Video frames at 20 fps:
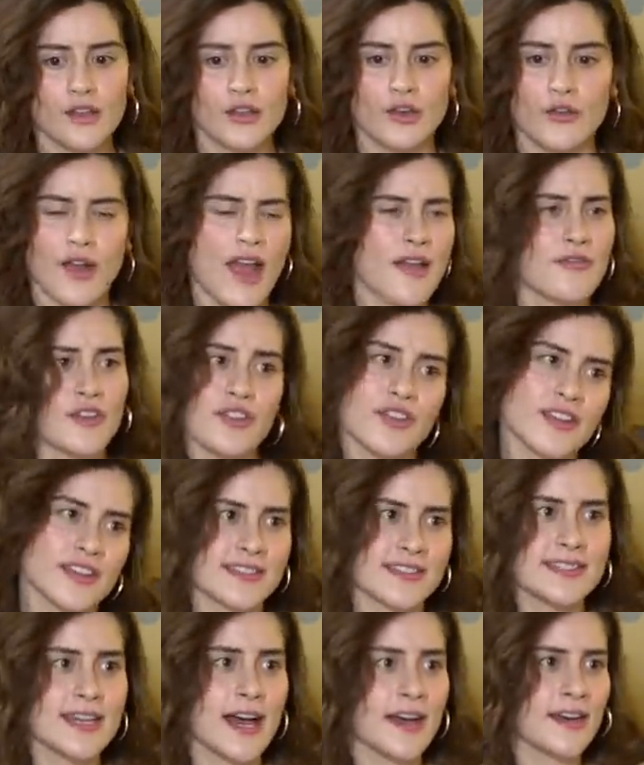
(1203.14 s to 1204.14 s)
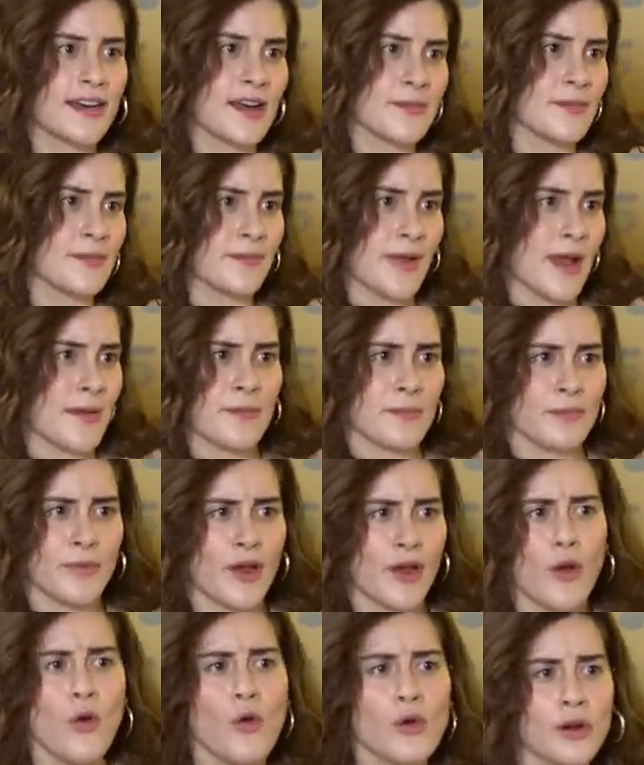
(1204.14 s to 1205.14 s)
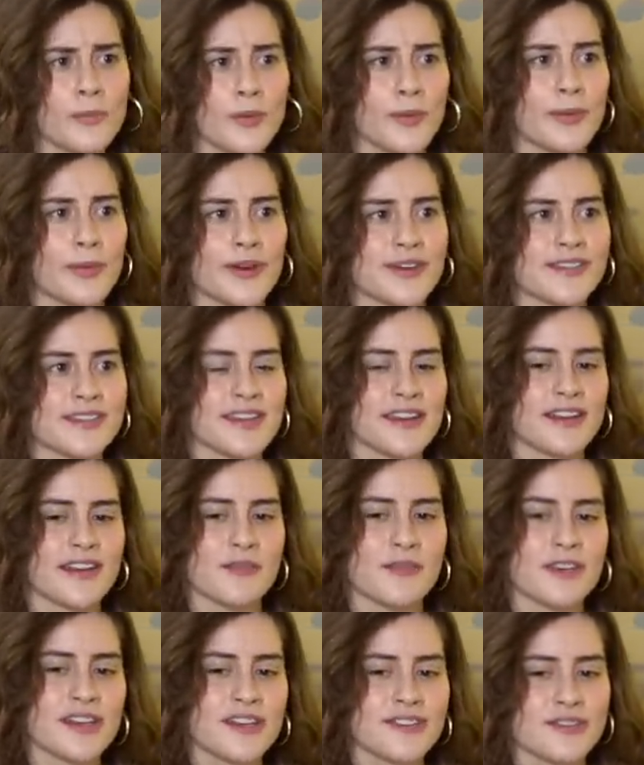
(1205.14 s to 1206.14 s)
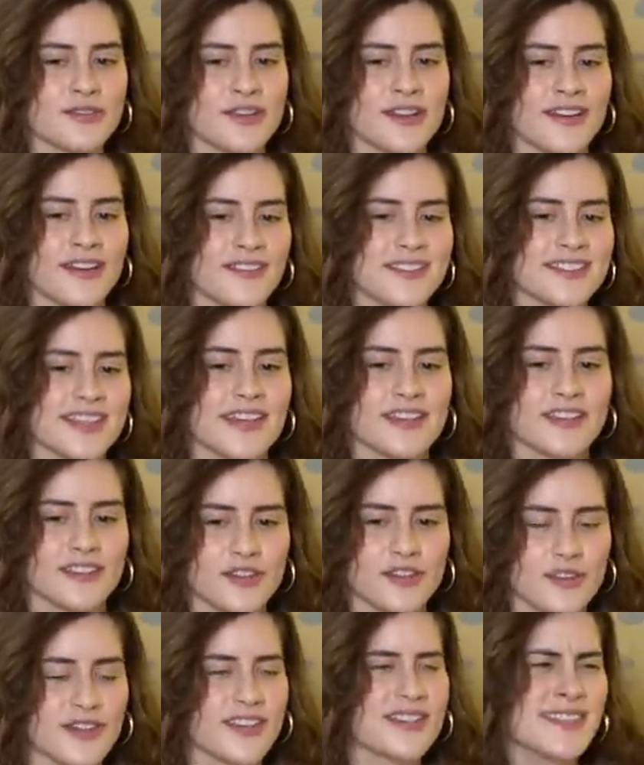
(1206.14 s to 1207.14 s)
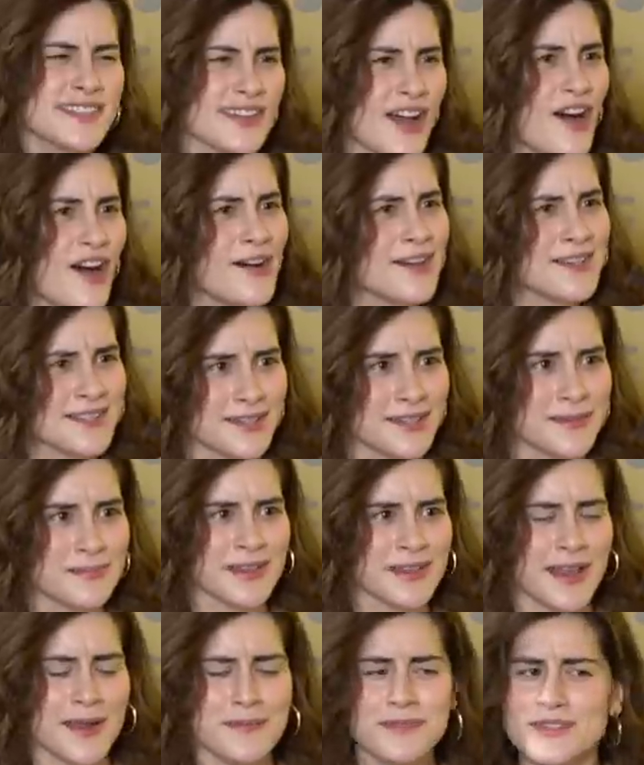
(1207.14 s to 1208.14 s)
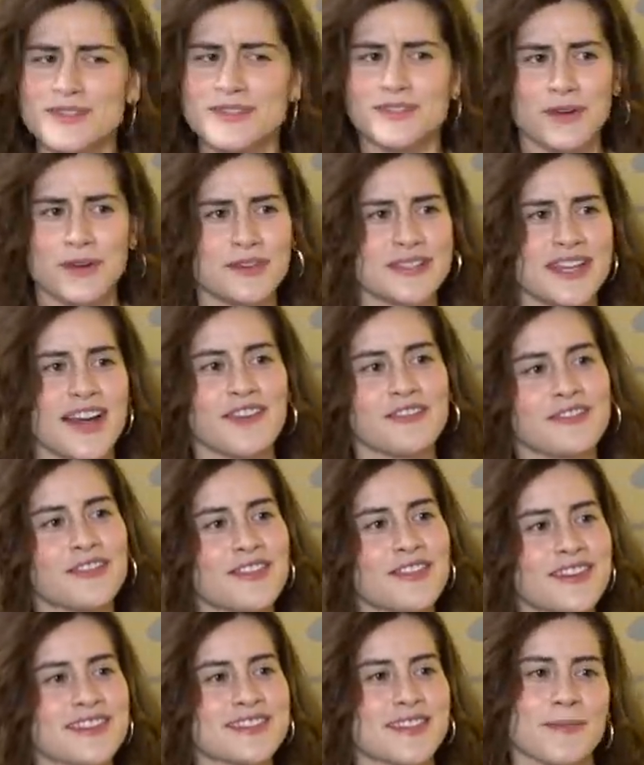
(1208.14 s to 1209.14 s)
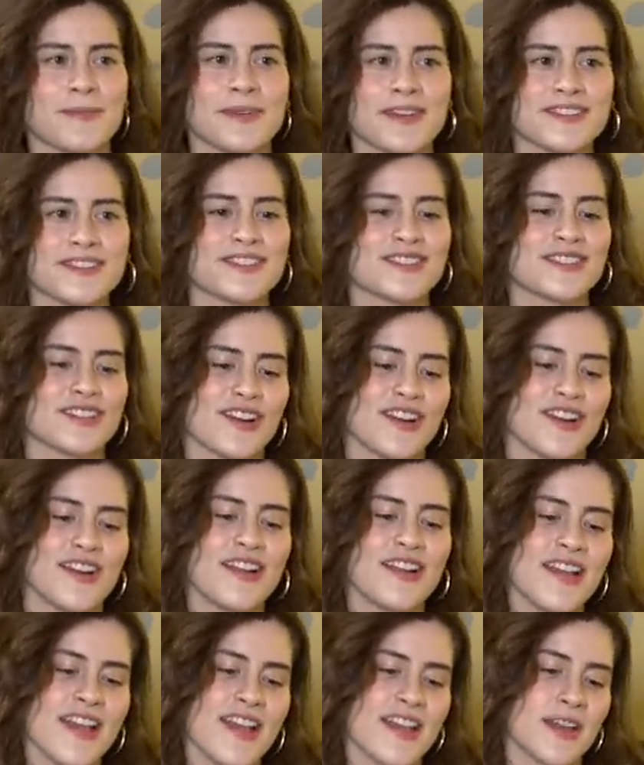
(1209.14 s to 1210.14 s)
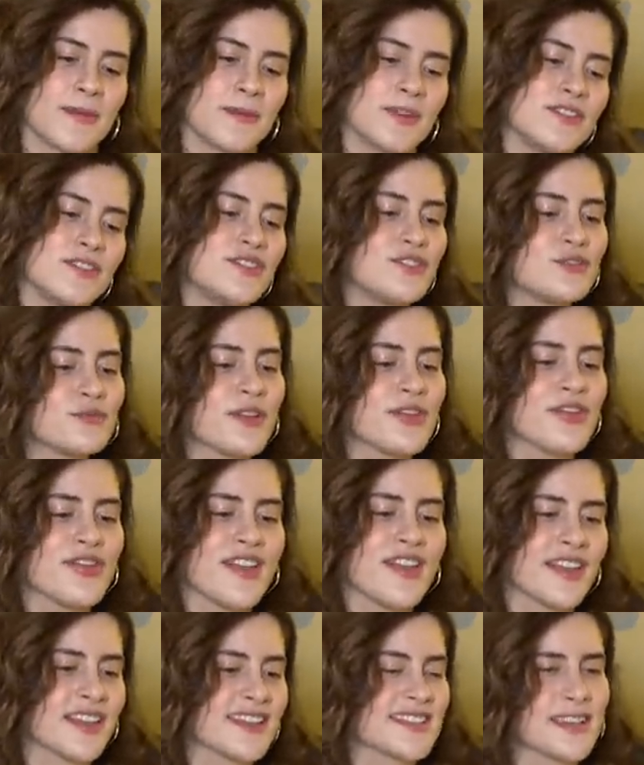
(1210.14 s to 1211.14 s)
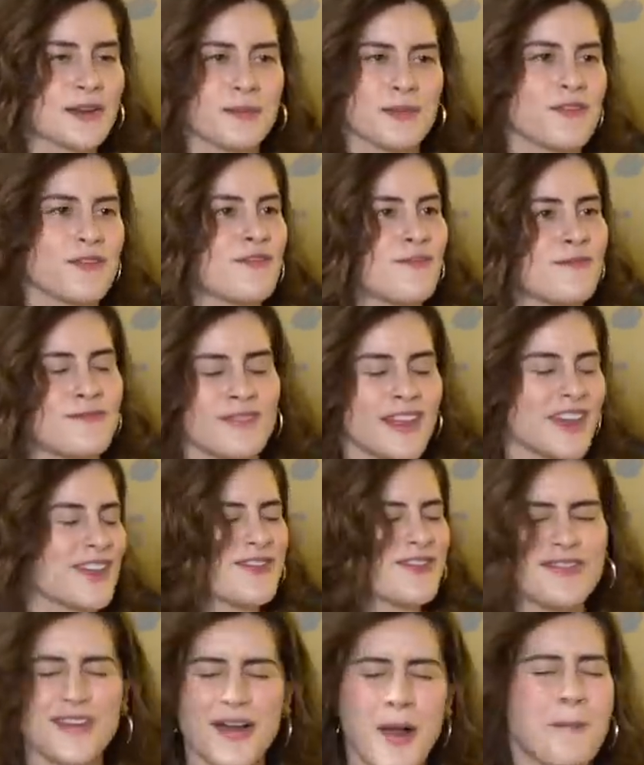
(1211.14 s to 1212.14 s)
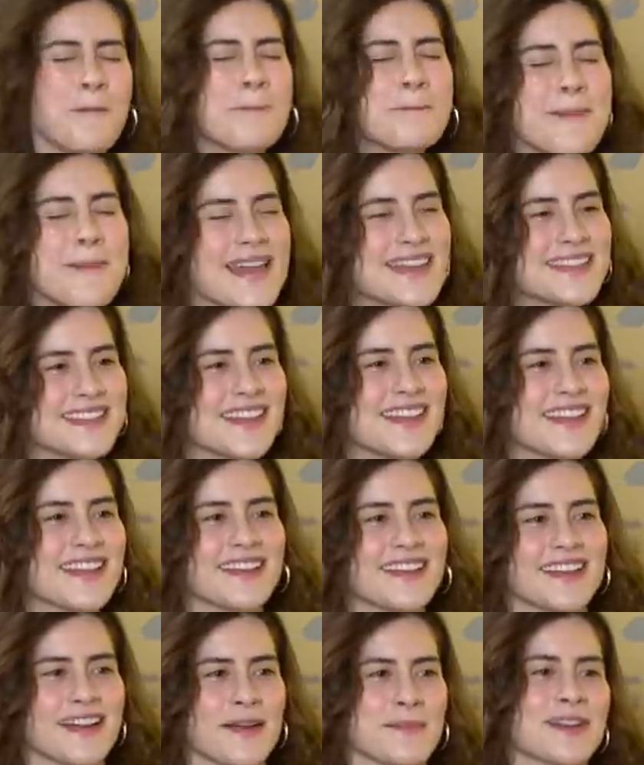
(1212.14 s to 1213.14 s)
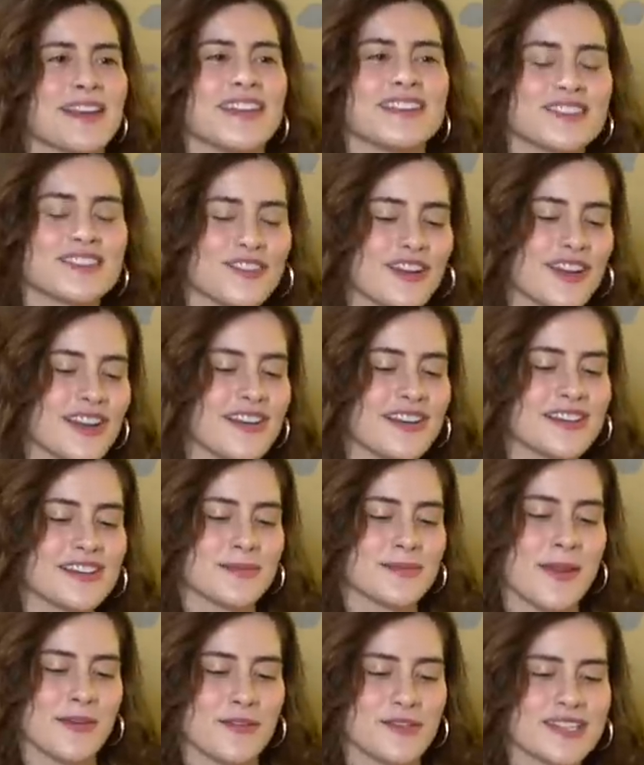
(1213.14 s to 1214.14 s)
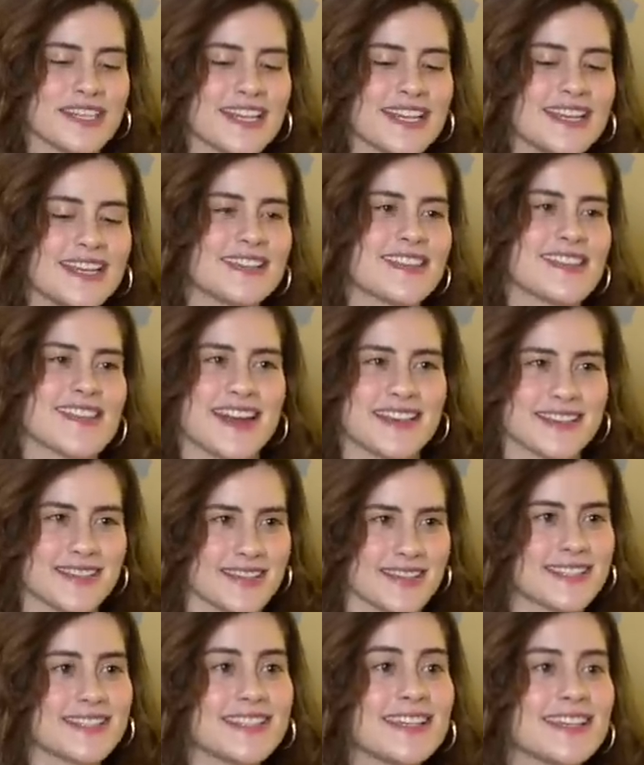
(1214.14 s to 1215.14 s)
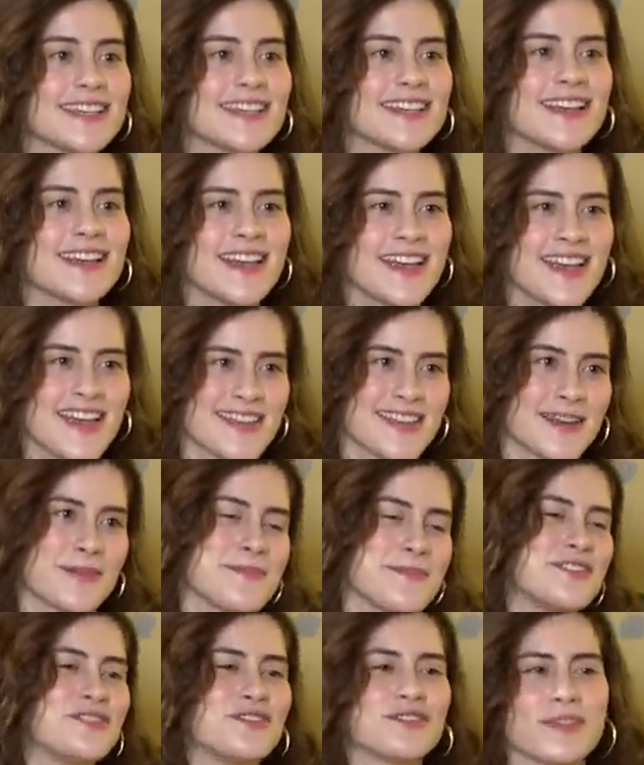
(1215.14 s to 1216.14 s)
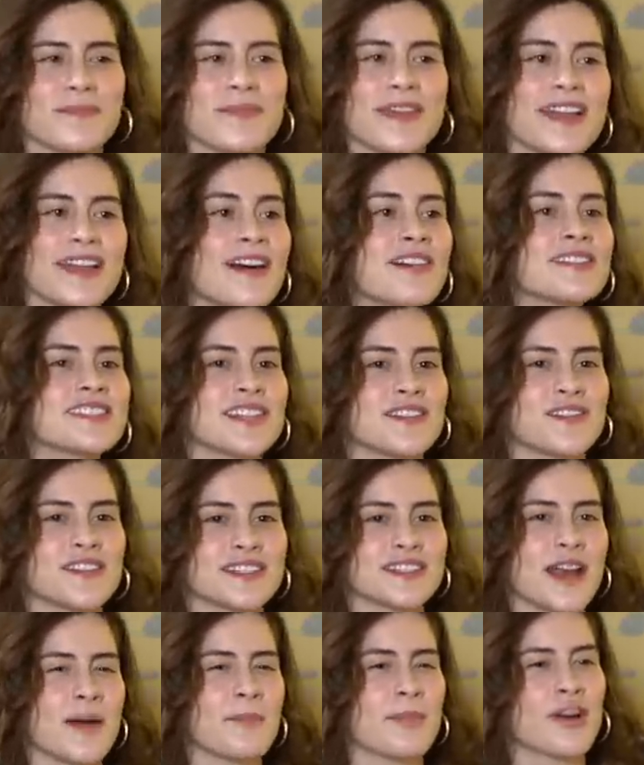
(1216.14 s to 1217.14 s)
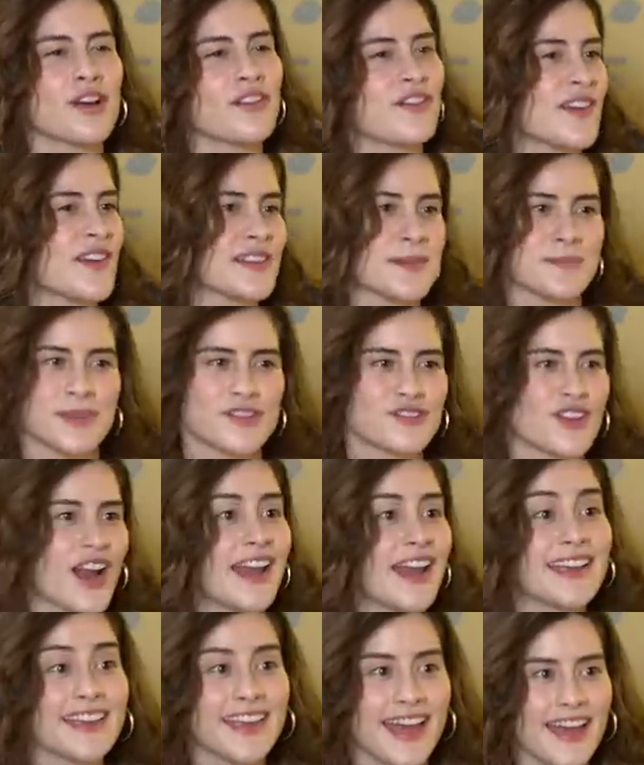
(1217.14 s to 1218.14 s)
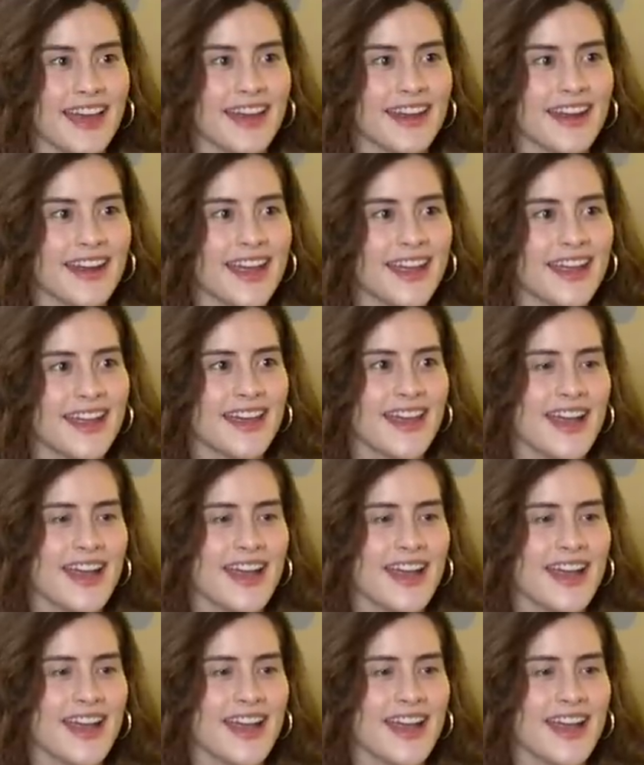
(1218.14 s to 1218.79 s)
you know, everything is done and I'm, I'm a horrible person. And I went into it and I was like, you know, this is awesome. Like, I'm so down for this. I'm gonna start and I'm gonna do one thing and it's gonna be like amazing. I'm gonna integrate it into my routine, and then I succeed, and then I'm gonna do something else, and if it's not perfect, I'm gonna try again.